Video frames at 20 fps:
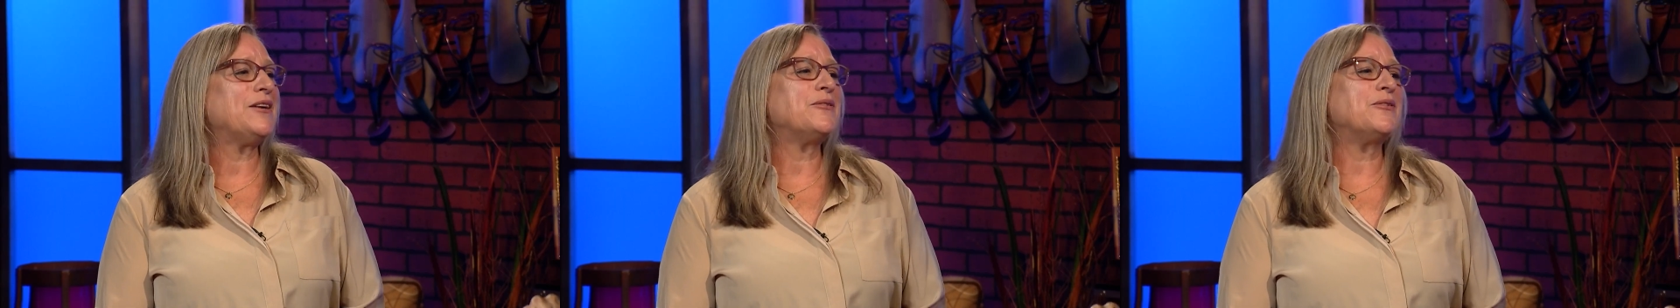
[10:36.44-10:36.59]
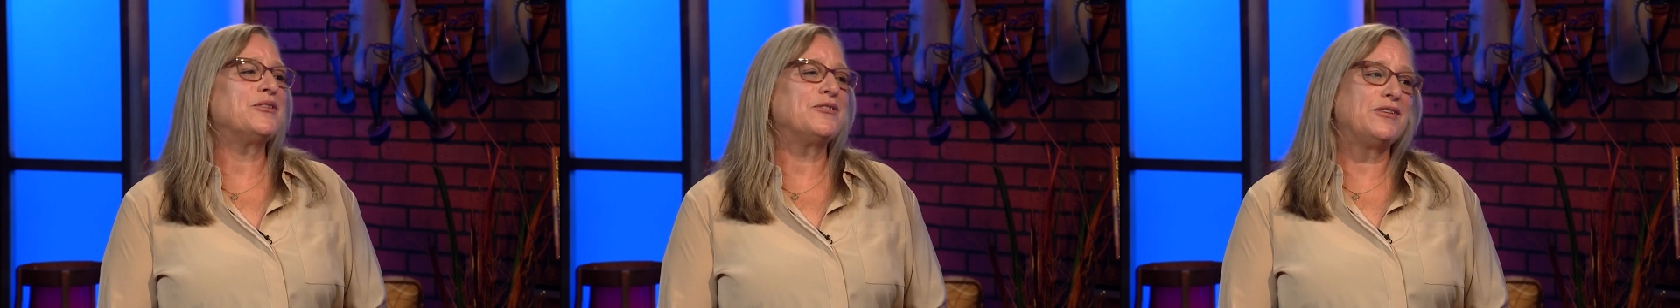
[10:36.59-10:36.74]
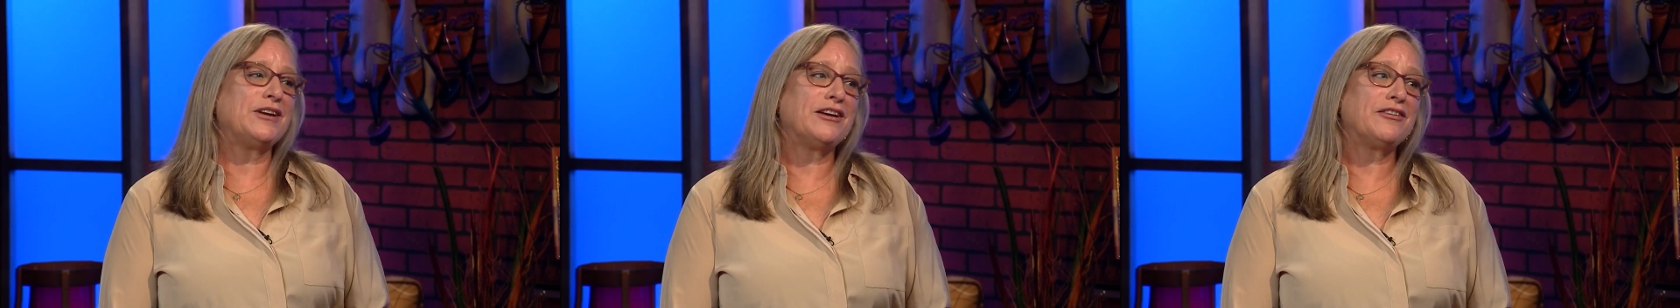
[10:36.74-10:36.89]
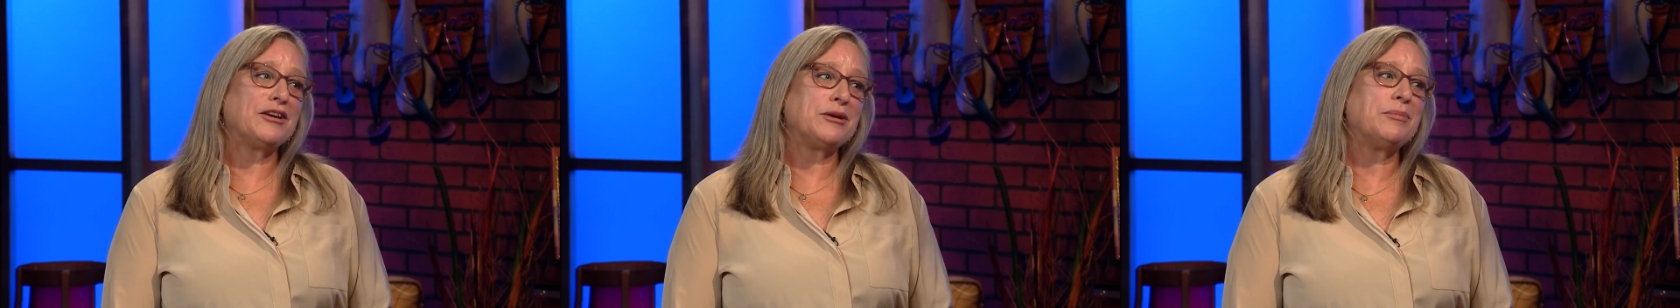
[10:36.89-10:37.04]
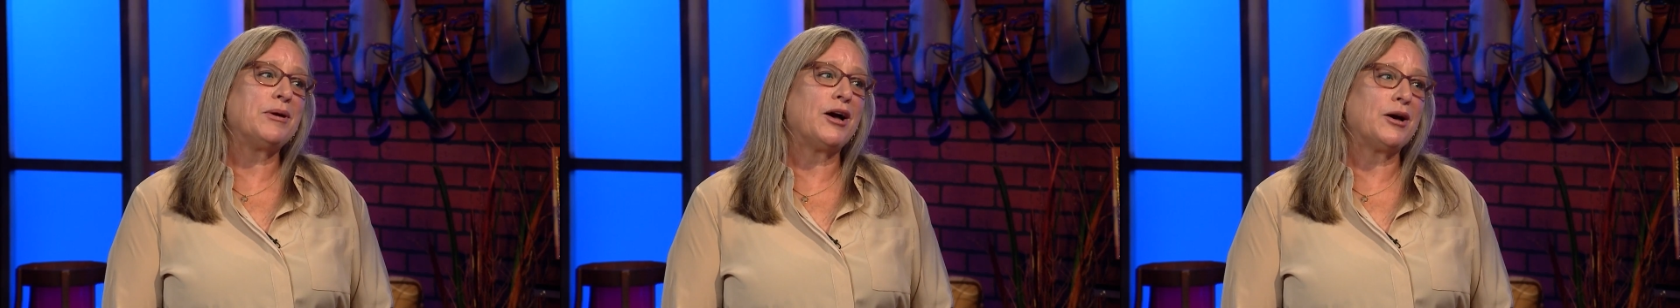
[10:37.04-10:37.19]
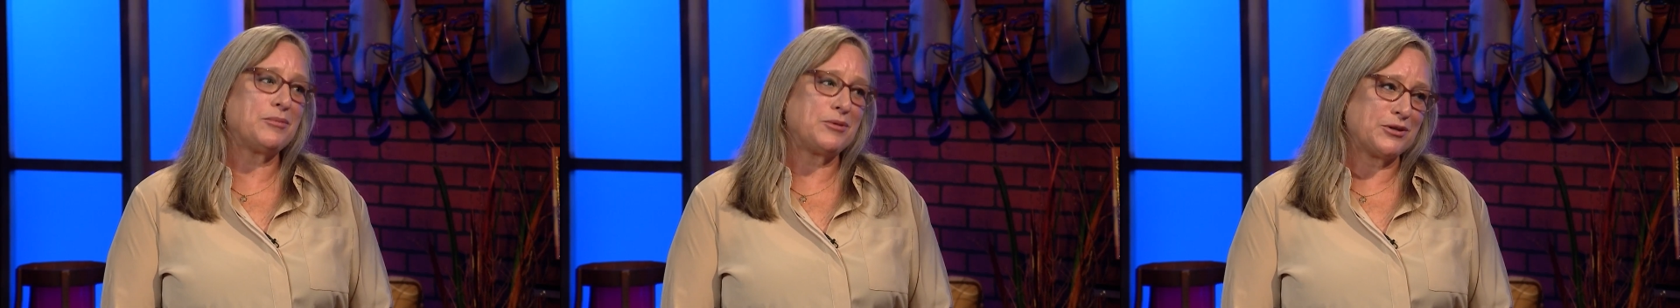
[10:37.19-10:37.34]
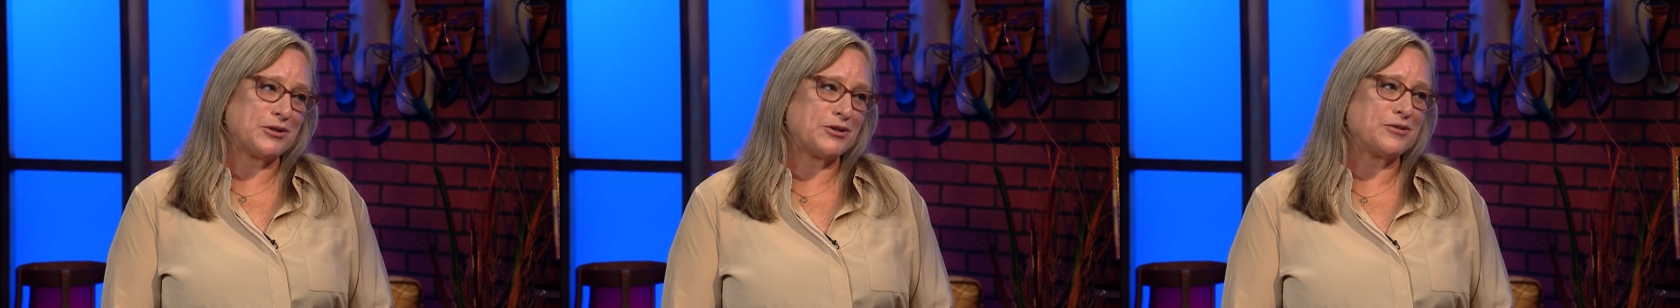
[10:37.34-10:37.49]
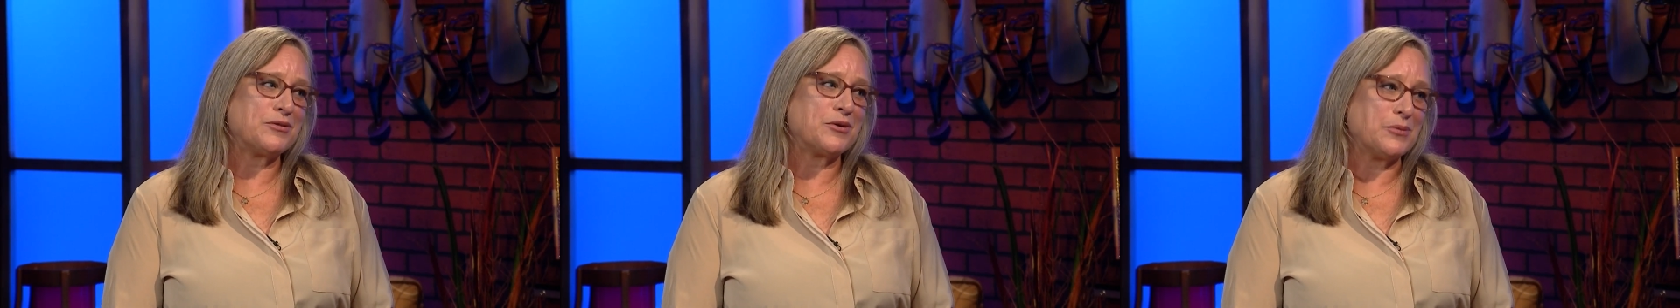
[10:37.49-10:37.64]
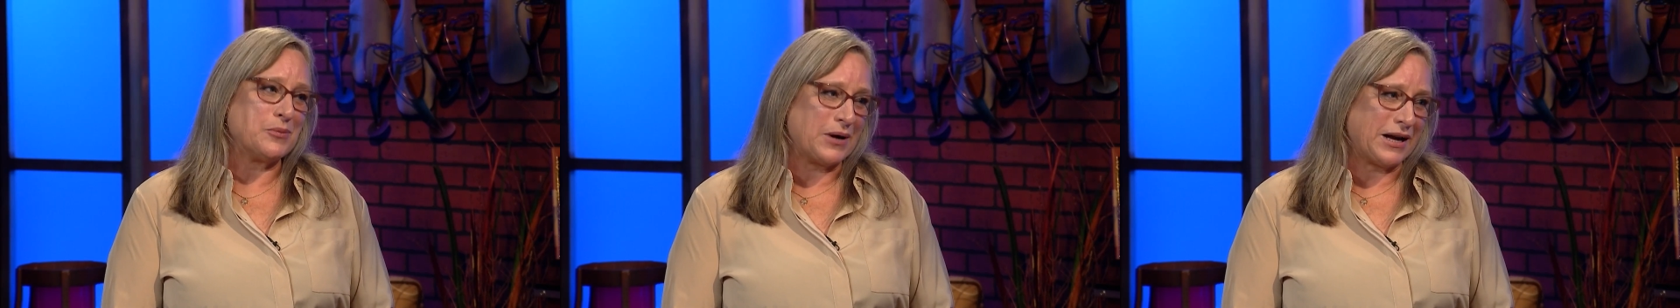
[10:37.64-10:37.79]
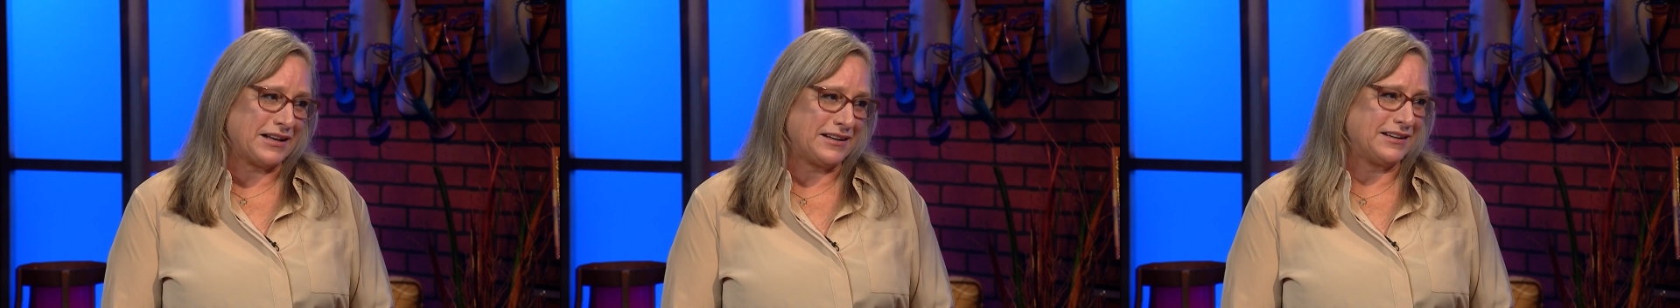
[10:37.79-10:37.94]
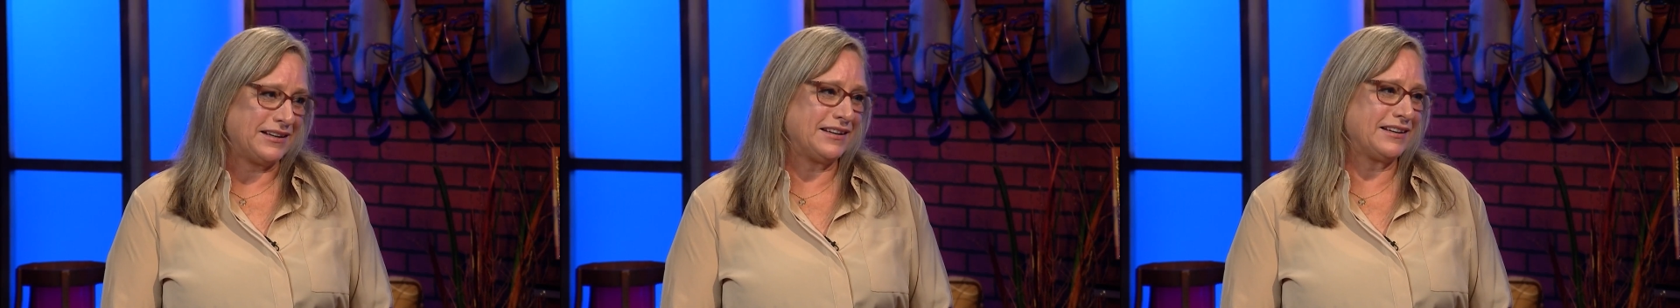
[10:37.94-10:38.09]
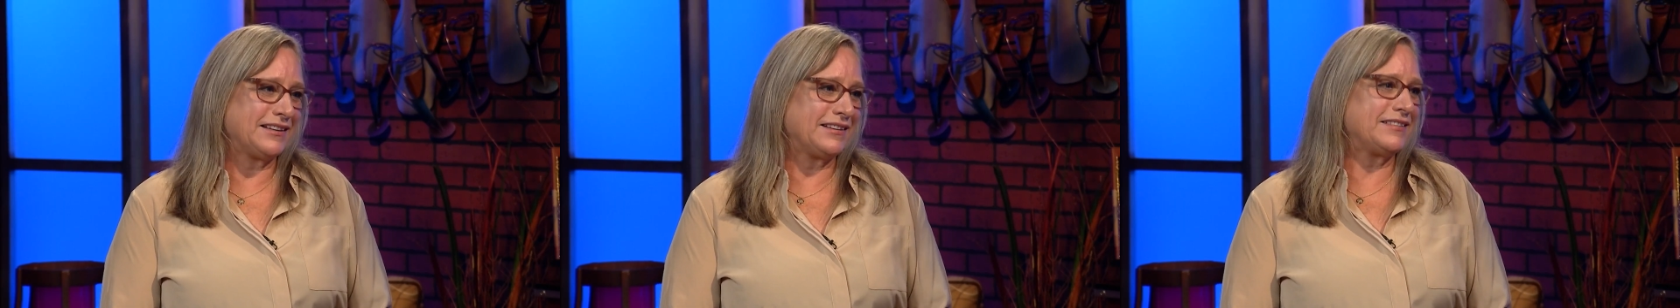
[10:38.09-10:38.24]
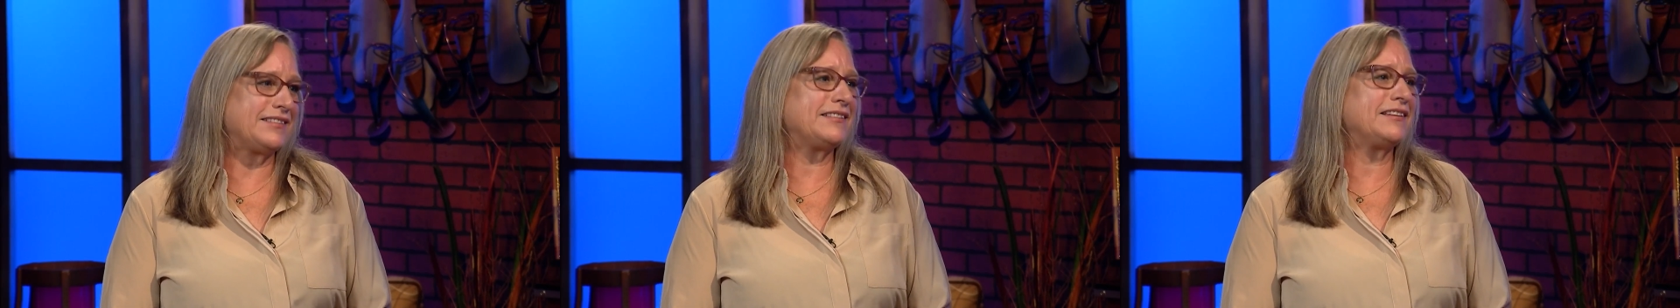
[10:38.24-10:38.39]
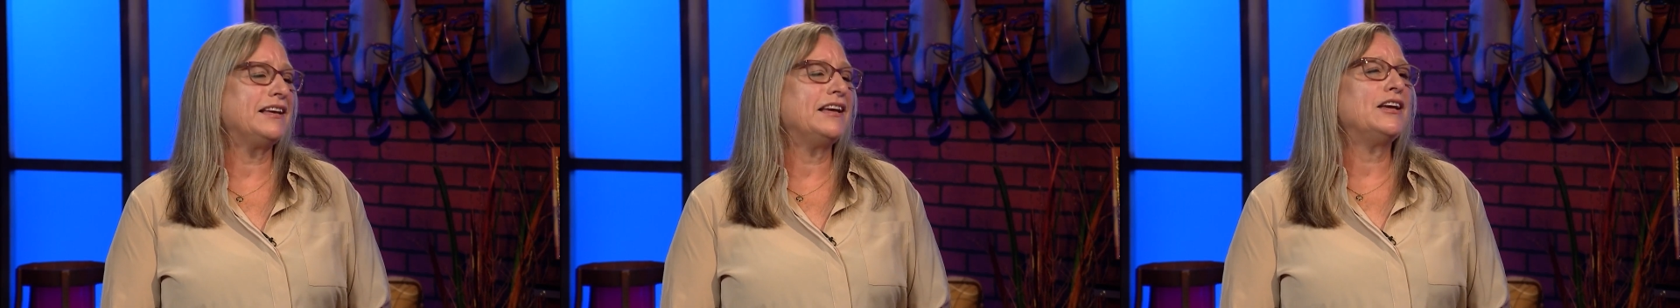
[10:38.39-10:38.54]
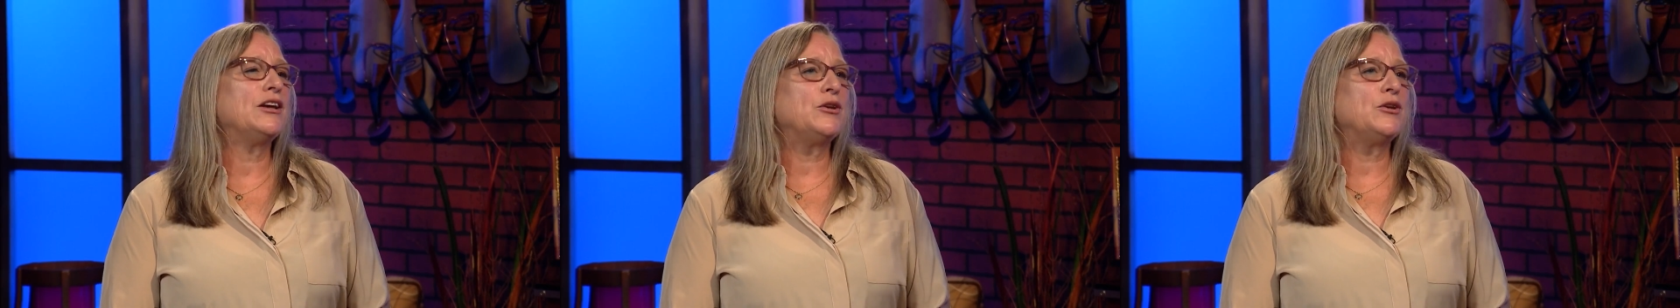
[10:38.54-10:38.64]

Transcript: We're very popular for weddings.